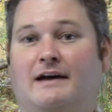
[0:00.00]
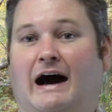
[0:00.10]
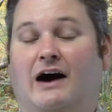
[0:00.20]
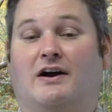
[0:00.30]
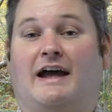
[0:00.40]

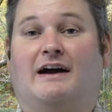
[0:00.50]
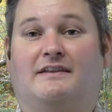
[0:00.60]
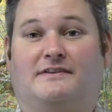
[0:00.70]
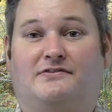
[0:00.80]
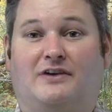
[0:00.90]
I hung out
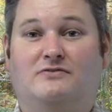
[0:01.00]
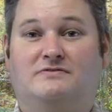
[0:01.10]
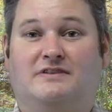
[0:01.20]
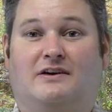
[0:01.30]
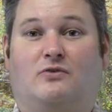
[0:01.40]
at the
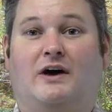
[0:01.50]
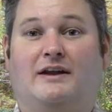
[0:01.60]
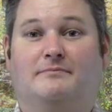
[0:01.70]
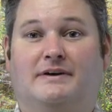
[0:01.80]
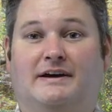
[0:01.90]
Stone tent
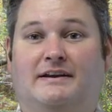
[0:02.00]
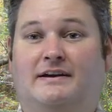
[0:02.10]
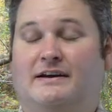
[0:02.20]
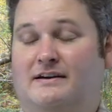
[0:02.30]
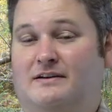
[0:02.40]
quite a bit
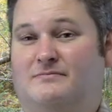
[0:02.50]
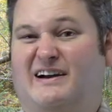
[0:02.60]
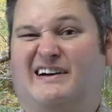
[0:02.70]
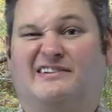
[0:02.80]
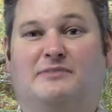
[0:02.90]

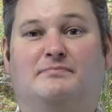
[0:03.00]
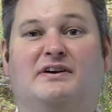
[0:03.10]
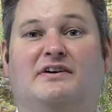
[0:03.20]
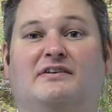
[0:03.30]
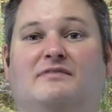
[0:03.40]
because their
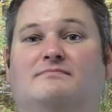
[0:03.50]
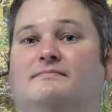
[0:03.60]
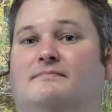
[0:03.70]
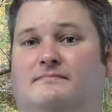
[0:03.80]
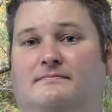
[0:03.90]
beer,
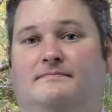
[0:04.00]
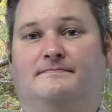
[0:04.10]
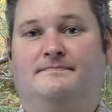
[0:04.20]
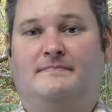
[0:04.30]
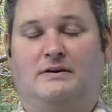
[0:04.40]
hmm,
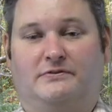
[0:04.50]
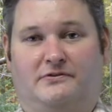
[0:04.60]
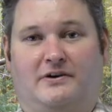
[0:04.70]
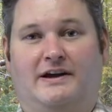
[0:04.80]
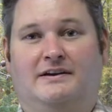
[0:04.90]
it was
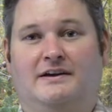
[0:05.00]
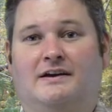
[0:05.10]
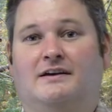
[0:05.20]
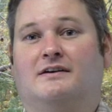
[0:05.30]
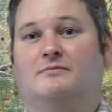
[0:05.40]
great.
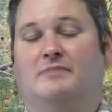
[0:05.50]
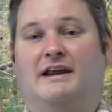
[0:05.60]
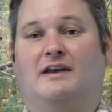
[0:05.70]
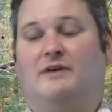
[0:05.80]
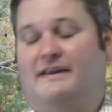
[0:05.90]
But
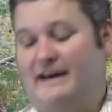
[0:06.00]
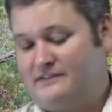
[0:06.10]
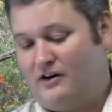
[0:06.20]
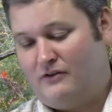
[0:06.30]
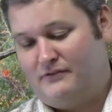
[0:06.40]
anyway,
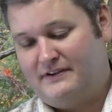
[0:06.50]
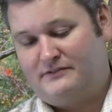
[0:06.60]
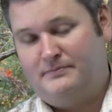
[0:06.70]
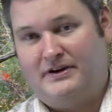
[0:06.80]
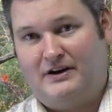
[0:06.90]
that's all for
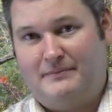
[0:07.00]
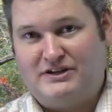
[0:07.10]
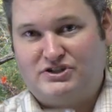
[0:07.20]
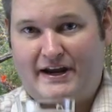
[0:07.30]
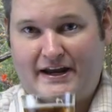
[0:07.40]
this beer. I
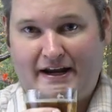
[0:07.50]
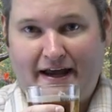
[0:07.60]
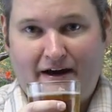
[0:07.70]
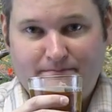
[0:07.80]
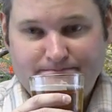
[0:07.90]
mean, check it
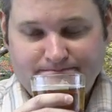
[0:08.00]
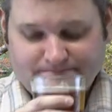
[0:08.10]
out.